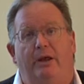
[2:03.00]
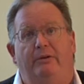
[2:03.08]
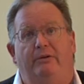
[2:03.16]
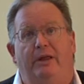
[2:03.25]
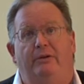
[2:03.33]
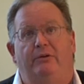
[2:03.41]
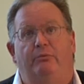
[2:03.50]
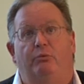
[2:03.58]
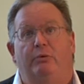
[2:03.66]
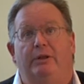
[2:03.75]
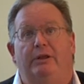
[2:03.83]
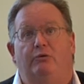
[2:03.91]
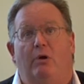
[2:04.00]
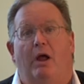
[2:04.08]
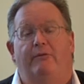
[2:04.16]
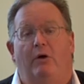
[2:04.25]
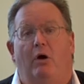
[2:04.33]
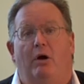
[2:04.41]
I intend to really
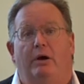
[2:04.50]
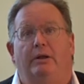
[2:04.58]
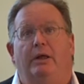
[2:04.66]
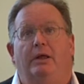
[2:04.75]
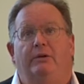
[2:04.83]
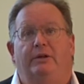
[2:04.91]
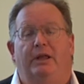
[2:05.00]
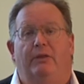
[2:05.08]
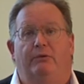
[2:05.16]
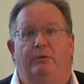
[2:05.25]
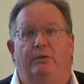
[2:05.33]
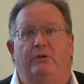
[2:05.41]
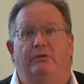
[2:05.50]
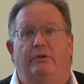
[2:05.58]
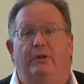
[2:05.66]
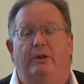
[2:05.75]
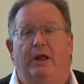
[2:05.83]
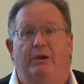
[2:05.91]
drive hard to get through this
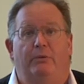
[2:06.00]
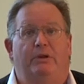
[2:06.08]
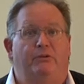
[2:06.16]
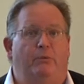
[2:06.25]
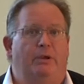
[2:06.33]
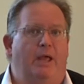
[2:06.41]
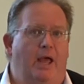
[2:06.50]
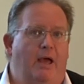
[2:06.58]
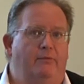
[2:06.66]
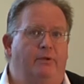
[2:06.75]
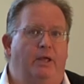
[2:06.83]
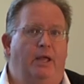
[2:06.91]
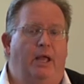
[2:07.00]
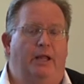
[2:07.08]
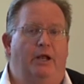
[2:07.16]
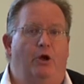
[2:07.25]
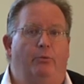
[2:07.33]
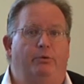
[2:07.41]
in the 9 weeks that we have,
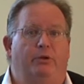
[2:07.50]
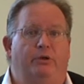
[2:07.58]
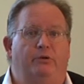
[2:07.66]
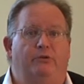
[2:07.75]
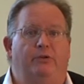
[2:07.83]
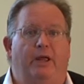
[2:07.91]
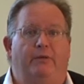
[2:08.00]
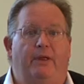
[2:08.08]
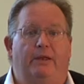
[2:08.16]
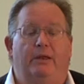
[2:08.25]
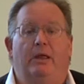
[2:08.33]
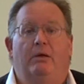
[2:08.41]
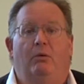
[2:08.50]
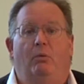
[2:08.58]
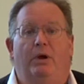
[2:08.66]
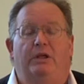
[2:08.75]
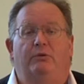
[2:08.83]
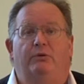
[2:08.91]
and I hope you'll understand that
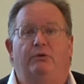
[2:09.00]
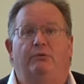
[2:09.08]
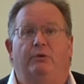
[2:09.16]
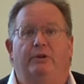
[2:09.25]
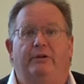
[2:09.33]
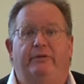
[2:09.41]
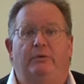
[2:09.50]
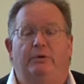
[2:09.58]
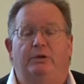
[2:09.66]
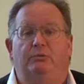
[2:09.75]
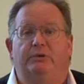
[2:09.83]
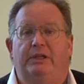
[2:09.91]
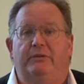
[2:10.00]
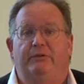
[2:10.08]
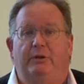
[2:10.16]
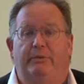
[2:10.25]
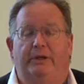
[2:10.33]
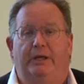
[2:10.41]
what you do for a living when you
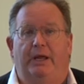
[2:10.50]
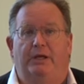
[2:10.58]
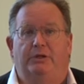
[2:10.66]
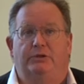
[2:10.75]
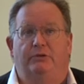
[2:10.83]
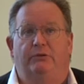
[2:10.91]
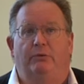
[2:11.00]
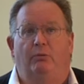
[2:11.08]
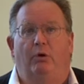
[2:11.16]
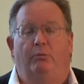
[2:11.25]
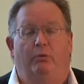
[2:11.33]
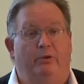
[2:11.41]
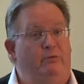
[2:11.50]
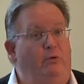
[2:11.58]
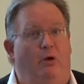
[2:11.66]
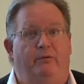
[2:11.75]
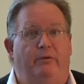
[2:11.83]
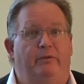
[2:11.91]
leave communications will
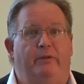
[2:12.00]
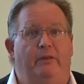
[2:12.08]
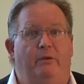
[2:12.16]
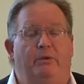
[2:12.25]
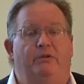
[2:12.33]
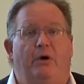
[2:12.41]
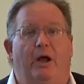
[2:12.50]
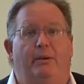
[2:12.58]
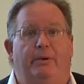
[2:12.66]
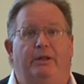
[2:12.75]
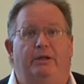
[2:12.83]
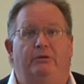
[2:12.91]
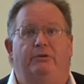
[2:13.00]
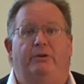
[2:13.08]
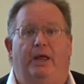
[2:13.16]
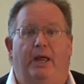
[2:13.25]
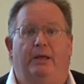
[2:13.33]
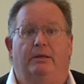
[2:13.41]
involve everything that we talk about here
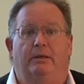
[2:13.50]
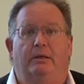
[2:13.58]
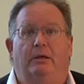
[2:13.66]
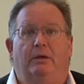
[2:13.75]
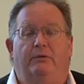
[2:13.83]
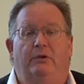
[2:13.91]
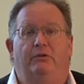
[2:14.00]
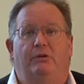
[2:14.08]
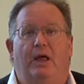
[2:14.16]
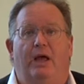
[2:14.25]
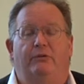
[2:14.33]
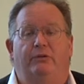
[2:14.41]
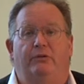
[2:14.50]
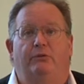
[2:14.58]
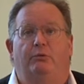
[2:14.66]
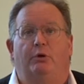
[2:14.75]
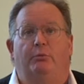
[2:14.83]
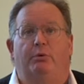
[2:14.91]
today. This class is
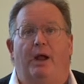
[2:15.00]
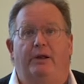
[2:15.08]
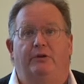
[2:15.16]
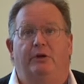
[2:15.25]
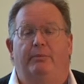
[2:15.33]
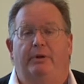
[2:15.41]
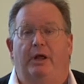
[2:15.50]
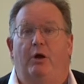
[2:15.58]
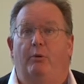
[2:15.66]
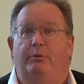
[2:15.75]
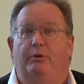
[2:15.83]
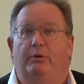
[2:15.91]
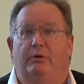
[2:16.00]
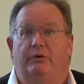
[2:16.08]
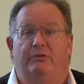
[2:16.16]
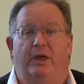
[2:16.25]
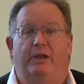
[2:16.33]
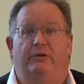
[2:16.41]
a real practicum, and I hope you are
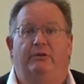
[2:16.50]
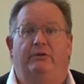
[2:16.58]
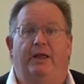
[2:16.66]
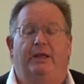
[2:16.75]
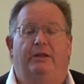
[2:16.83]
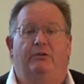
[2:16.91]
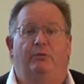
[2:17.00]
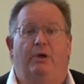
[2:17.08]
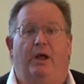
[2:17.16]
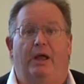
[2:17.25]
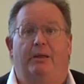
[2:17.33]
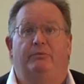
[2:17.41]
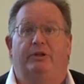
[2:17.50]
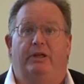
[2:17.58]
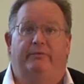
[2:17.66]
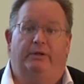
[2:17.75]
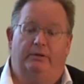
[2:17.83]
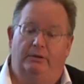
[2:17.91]
excited to take it as I am to
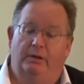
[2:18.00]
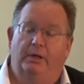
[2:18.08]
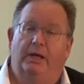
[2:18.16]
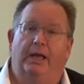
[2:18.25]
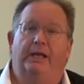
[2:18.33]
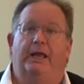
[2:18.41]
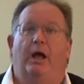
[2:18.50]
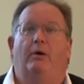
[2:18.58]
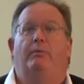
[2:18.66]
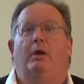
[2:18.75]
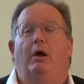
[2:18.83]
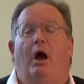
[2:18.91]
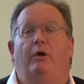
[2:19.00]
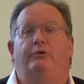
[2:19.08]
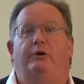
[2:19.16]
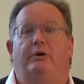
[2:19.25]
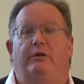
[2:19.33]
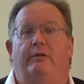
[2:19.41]
give it. Anyhow, I'll
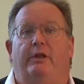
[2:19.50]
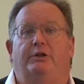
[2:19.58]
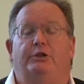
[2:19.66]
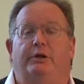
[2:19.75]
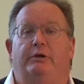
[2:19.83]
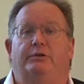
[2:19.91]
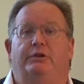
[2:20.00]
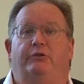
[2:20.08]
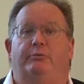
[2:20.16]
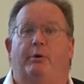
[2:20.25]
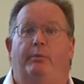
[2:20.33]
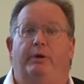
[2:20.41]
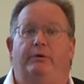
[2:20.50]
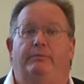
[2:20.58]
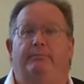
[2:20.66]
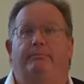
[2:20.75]
start into the lecture here in just a moment.